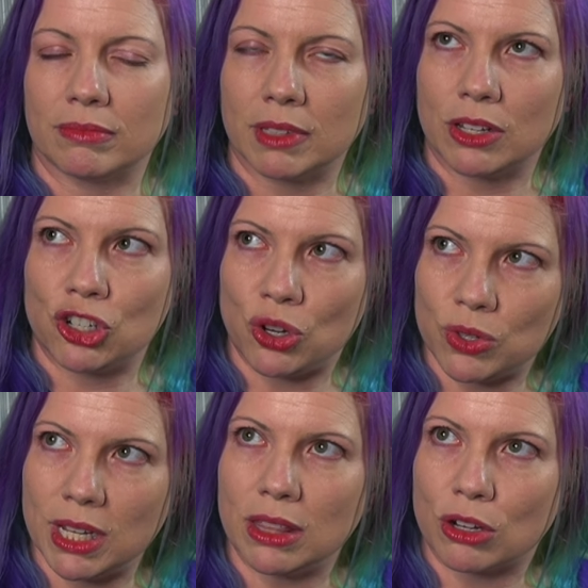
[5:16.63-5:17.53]

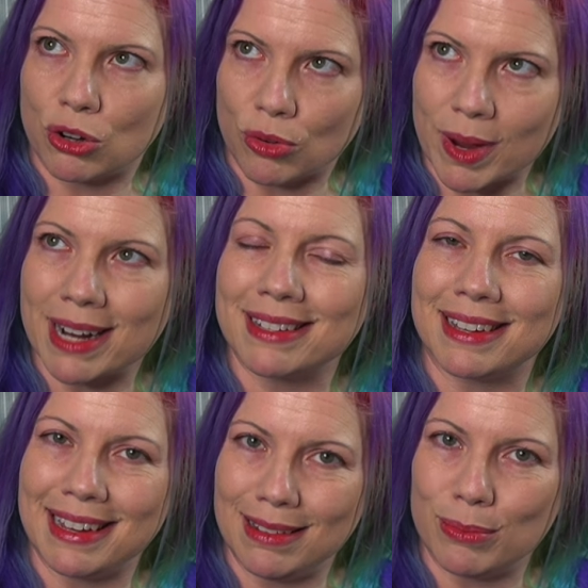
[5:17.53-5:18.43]
choosing the correct
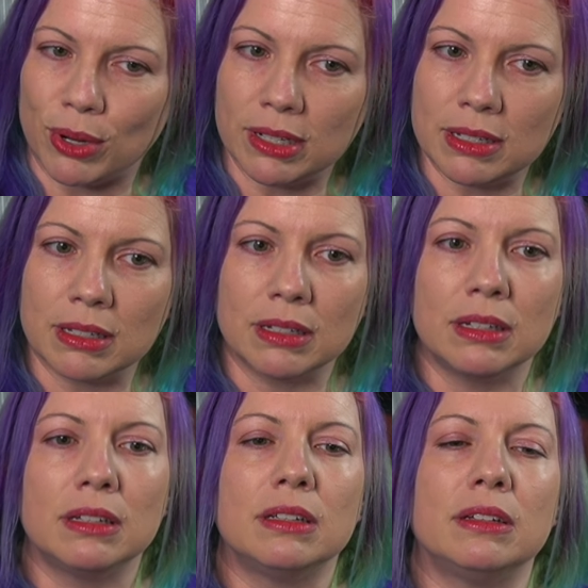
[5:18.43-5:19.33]
input,
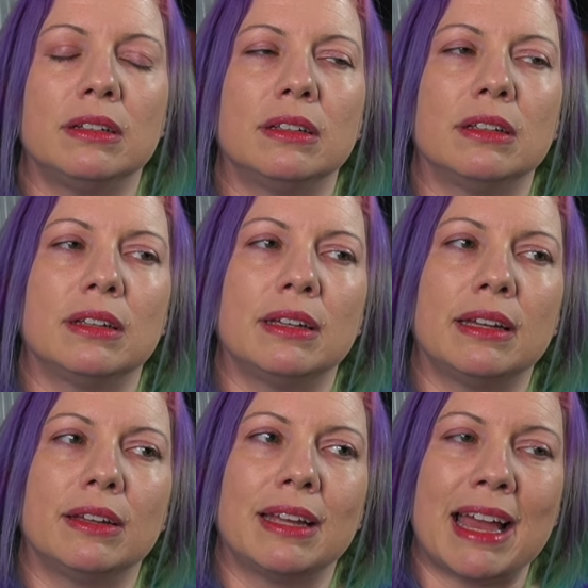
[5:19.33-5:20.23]

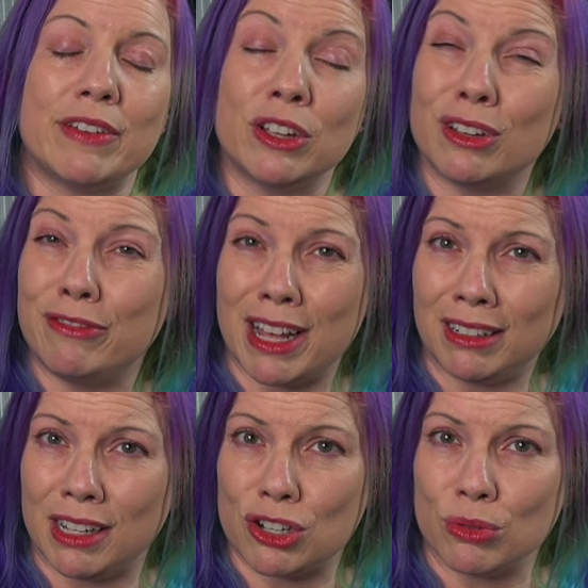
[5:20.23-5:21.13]
having good
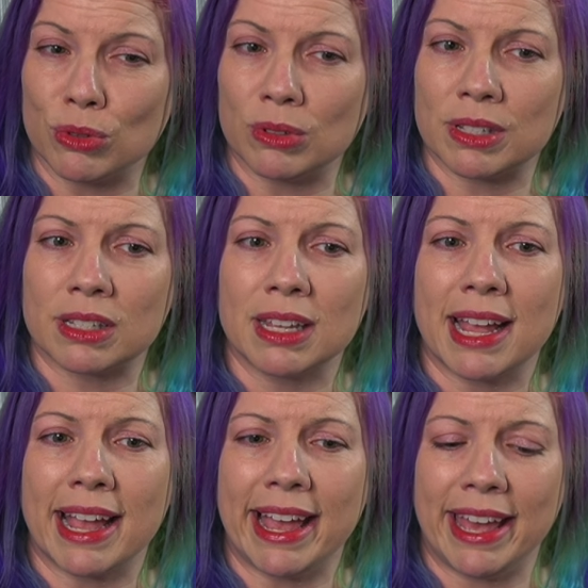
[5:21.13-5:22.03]
validation rules,
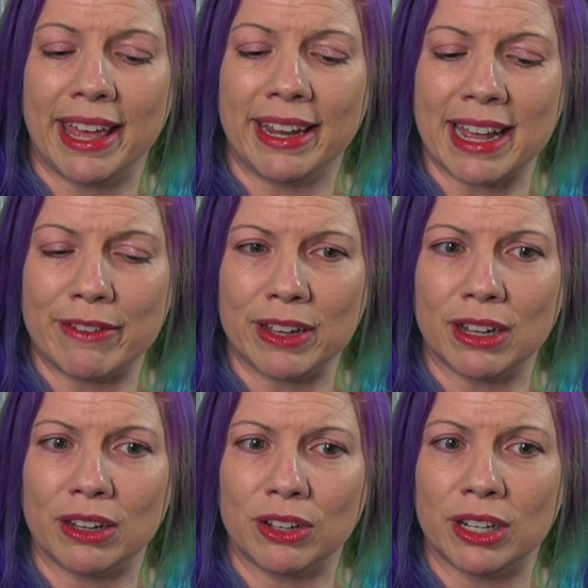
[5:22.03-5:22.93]
and
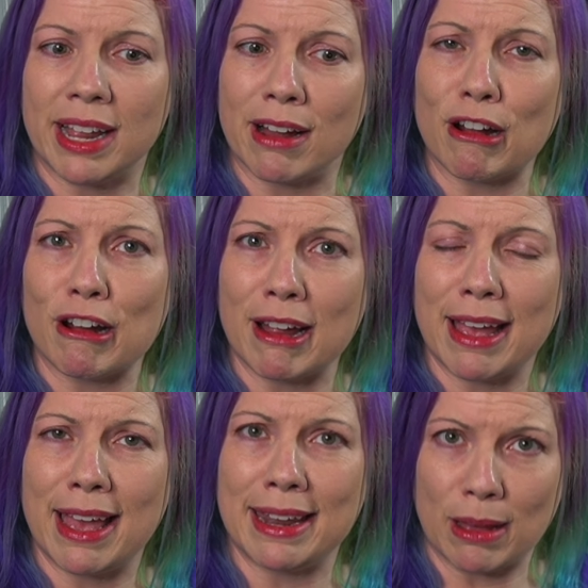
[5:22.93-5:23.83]
having good error
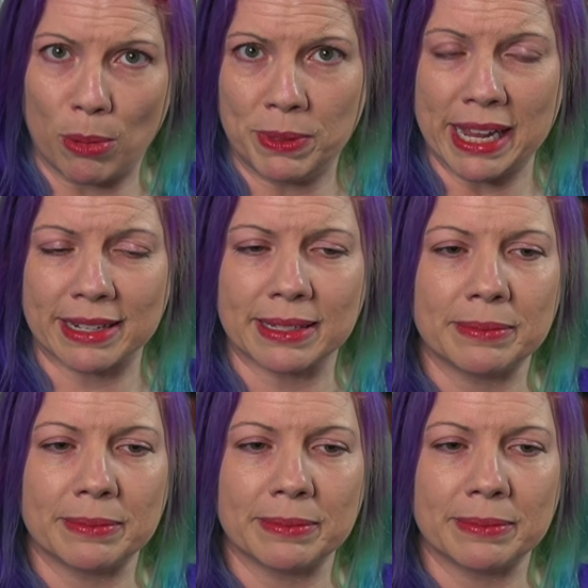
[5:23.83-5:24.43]
and help text.